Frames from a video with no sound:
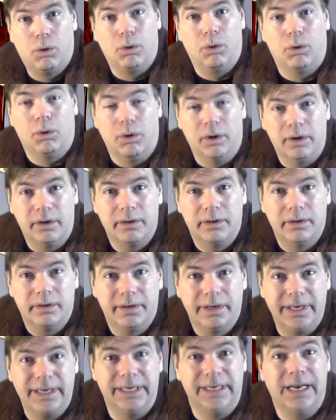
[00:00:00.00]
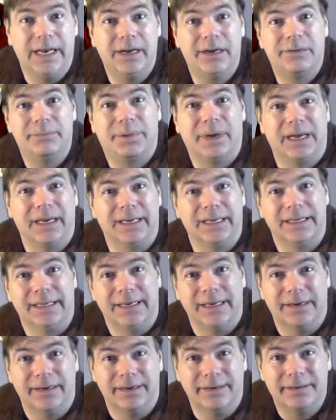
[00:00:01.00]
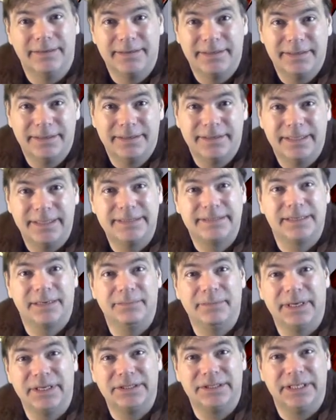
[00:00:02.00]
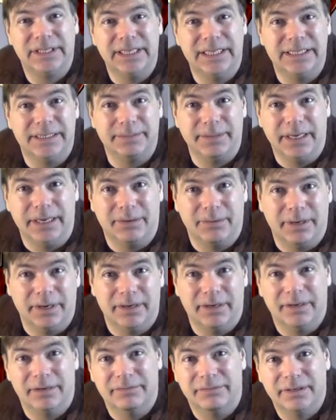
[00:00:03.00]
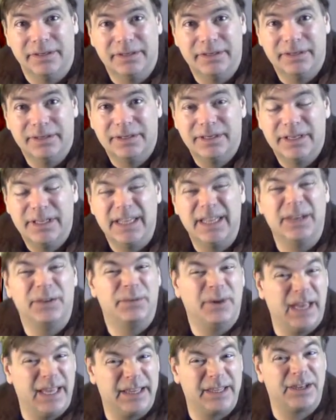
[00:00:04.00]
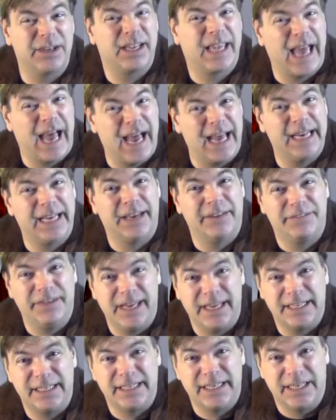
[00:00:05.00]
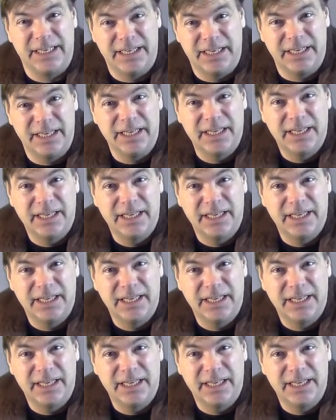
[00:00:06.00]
Oh, hit an air pocket there. That's something else you need to be aware of. The weather can affect you.